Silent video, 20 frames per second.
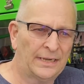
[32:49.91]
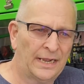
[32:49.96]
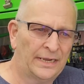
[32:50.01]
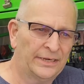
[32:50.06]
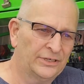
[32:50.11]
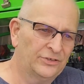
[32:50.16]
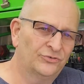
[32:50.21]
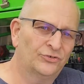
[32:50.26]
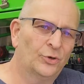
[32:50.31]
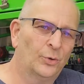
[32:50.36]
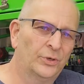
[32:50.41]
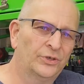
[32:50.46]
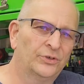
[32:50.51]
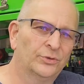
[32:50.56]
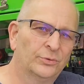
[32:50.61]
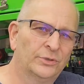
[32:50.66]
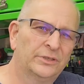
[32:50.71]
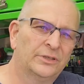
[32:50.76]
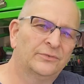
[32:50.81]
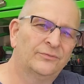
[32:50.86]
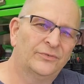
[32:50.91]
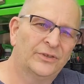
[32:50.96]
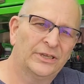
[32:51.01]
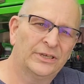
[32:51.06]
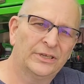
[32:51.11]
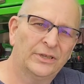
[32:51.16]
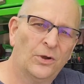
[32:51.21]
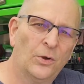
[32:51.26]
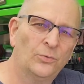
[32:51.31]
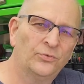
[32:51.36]
I enjoy doing the
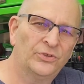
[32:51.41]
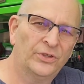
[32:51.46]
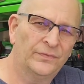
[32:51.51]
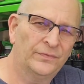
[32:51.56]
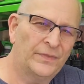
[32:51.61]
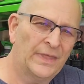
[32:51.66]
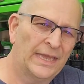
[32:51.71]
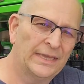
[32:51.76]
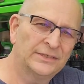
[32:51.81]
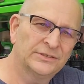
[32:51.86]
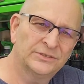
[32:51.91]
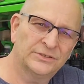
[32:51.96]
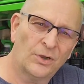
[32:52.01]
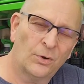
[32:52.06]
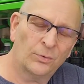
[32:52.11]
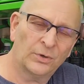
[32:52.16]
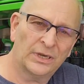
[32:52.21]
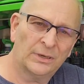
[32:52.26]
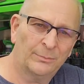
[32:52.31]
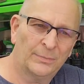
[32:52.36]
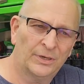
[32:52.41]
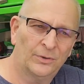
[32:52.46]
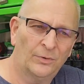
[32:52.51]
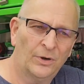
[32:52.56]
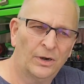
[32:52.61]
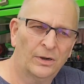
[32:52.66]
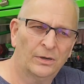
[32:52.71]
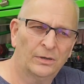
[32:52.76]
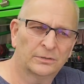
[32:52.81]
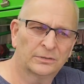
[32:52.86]
videos and things, don't get me
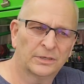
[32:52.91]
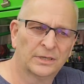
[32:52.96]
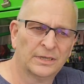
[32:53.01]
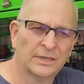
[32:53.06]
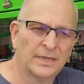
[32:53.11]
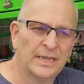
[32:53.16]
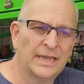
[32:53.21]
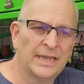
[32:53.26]
wrong.